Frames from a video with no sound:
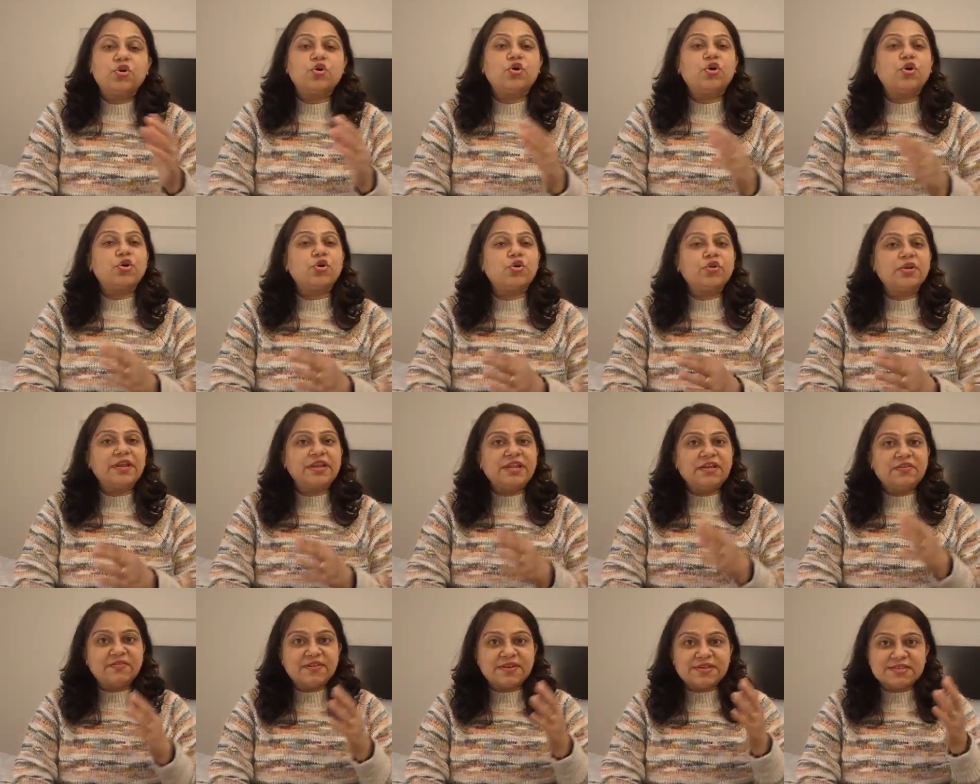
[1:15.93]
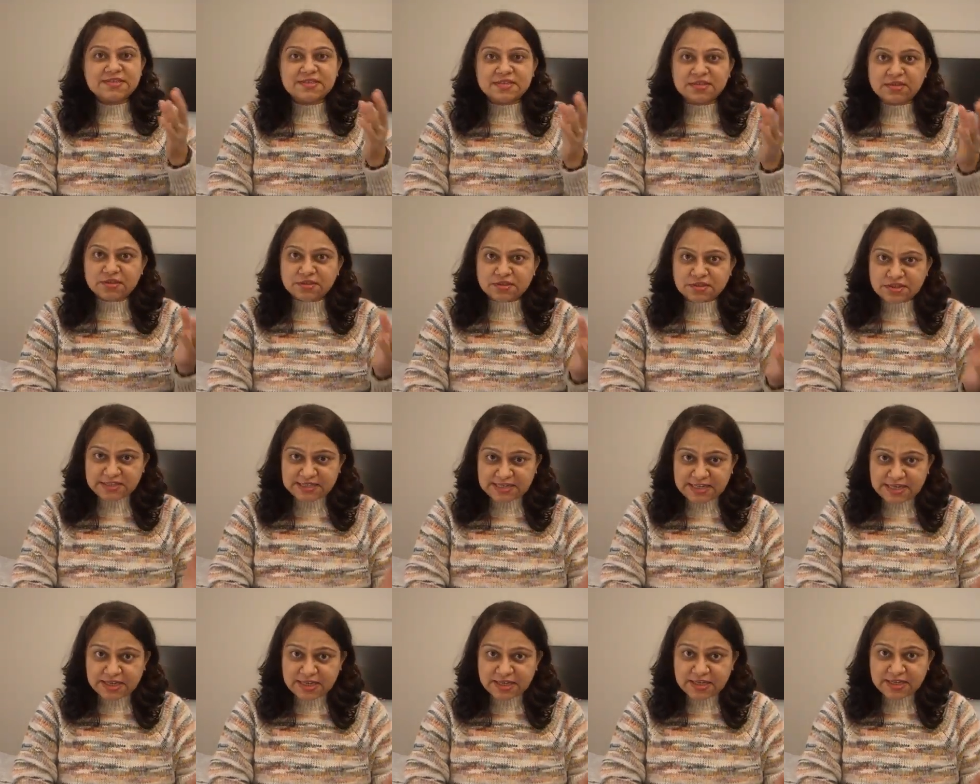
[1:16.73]
coronary vessel
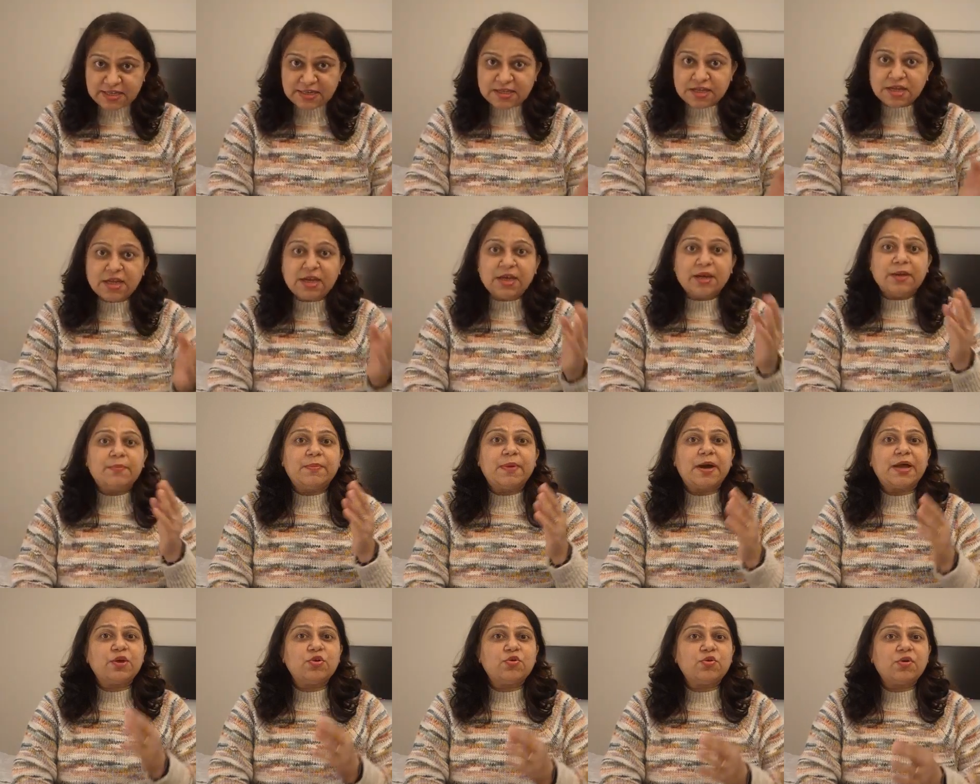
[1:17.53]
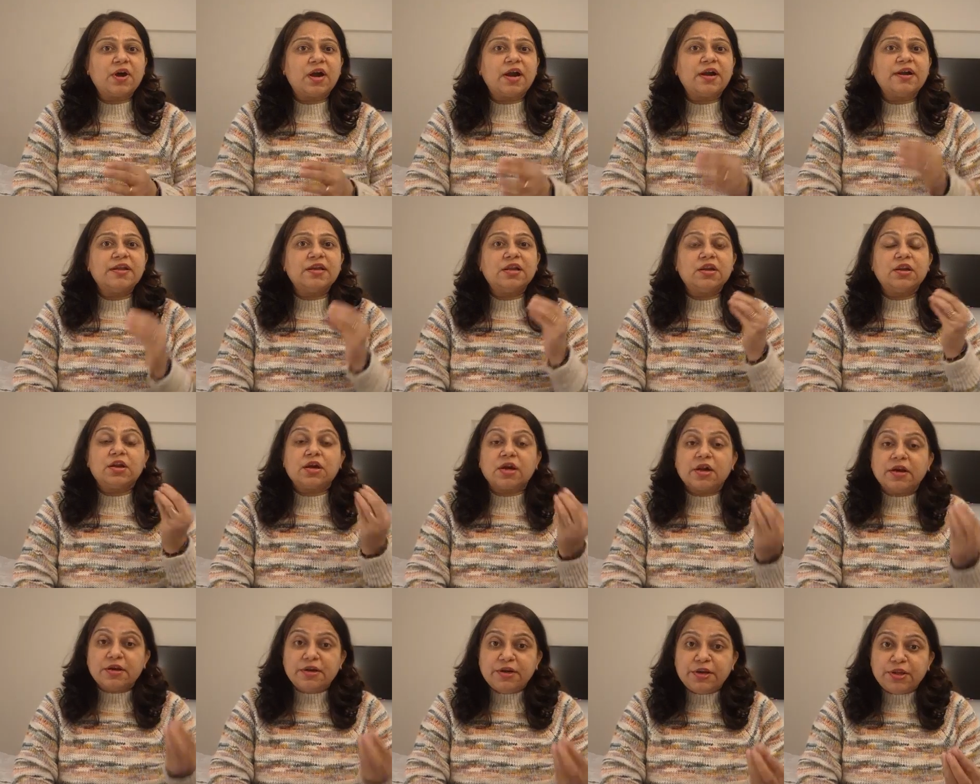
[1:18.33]
tear, myocardial
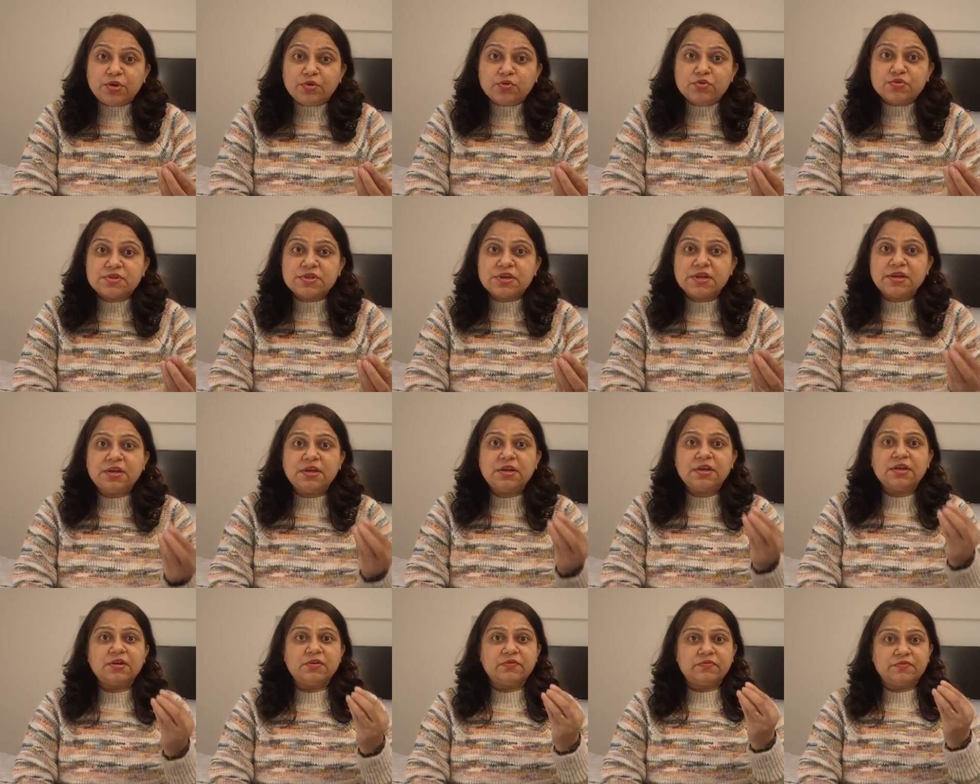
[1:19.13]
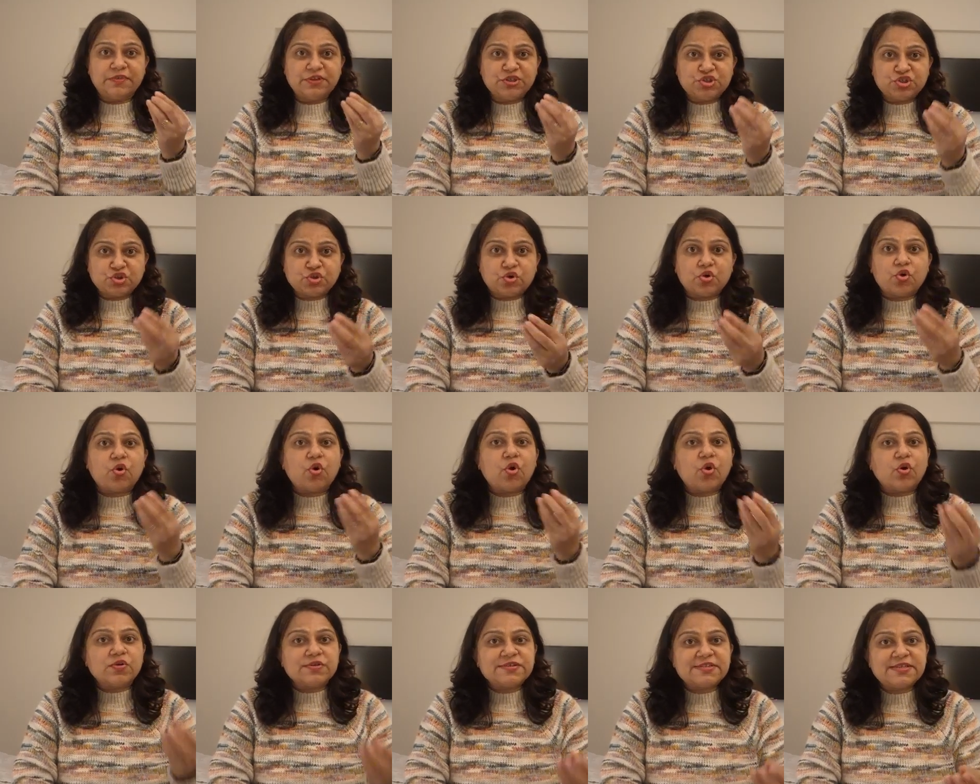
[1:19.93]
contusion, which
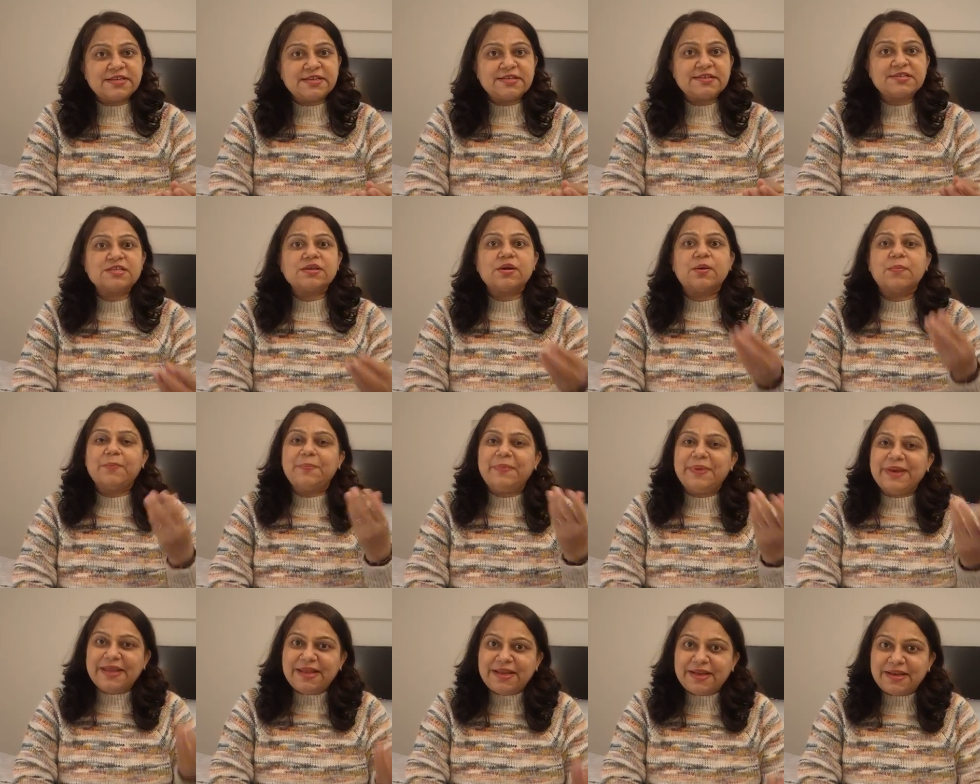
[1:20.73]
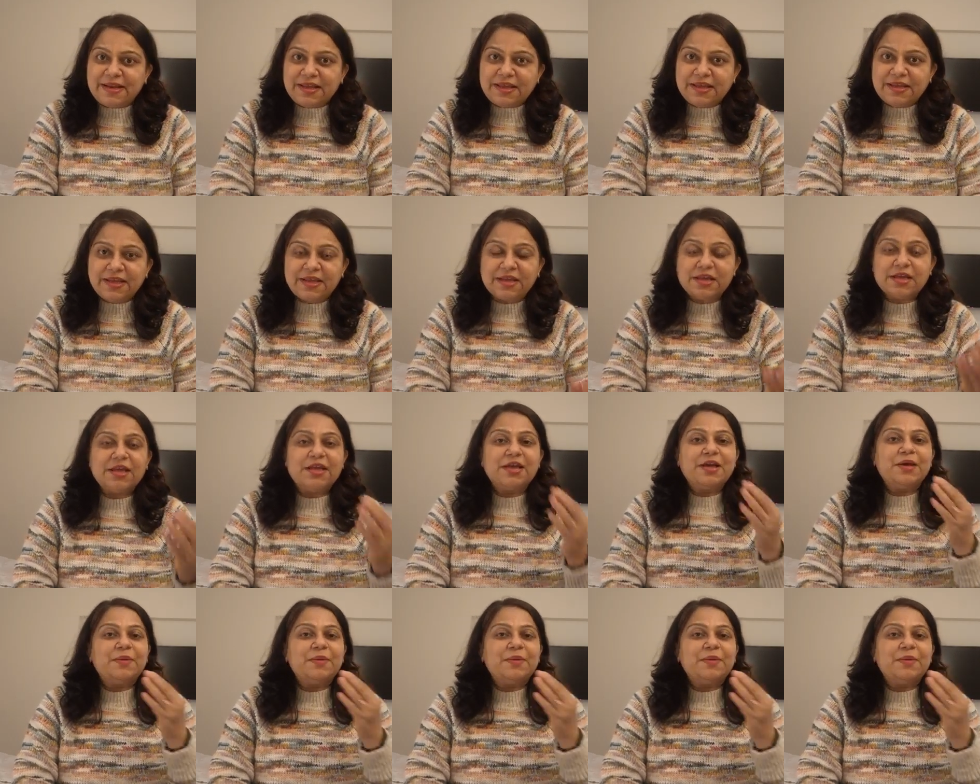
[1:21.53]
causes bleeding,